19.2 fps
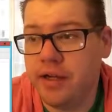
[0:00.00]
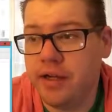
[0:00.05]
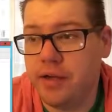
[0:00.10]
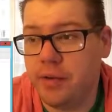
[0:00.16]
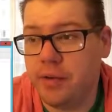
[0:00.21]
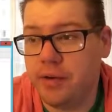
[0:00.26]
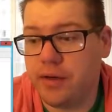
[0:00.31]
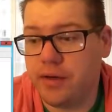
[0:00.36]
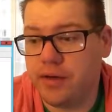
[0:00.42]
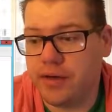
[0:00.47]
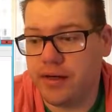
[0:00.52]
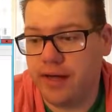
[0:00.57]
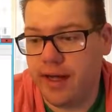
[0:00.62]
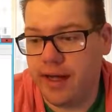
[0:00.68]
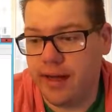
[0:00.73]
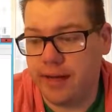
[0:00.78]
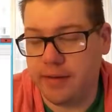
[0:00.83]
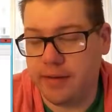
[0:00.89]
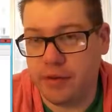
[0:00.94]
your
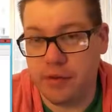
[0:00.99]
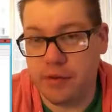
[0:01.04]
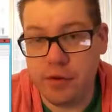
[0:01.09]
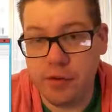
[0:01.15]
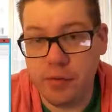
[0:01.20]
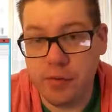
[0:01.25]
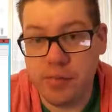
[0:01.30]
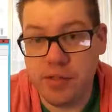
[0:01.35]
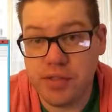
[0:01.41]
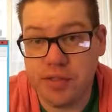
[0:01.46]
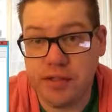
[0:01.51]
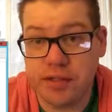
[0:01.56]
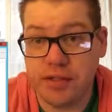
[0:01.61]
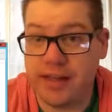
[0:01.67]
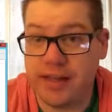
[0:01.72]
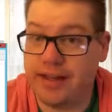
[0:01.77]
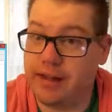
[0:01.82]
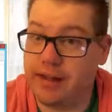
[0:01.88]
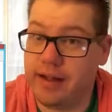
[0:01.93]
groups.
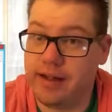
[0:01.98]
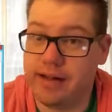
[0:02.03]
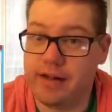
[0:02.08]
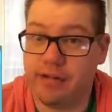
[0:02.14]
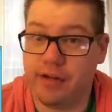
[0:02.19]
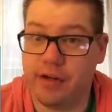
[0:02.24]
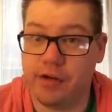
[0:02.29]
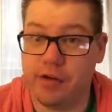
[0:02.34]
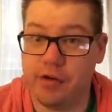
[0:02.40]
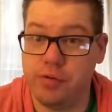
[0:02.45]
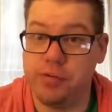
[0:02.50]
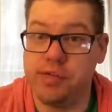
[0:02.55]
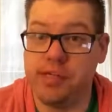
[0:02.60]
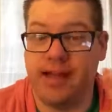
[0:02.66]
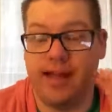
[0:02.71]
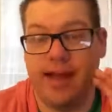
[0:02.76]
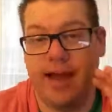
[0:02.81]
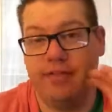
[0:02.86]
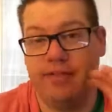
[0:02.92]
Like different
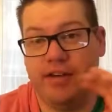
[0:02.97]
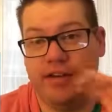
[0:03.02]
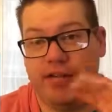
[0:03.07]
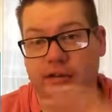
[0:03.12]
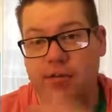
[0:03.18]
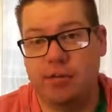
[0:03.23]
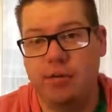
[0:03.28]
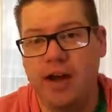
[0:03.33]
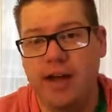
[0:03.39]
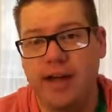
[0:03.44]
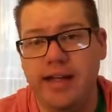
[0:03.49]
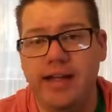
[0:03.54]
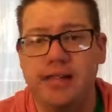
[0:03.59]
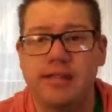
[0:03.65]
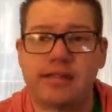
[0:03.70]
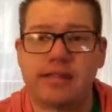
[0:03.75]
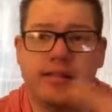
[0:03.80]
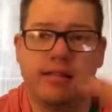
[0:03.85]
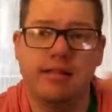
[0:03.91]
groups have different
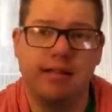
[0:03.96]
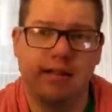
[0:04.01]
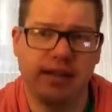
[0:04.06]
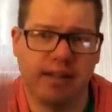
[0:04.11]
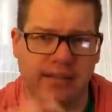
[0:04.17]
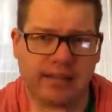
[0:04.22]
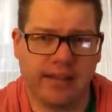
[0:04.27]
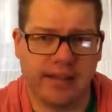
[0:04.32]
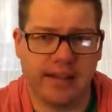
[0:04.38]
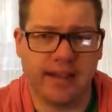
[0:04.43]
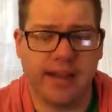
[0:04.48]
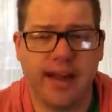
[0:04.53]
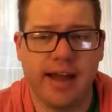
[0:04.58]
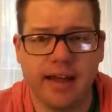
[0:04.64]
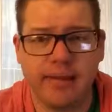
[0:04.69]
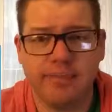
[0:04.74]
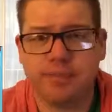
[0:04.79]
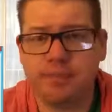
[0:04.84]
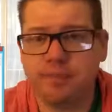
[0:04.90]
rights, things like
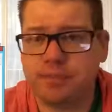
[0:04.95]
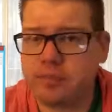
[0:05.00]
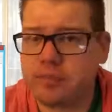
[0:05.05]
that.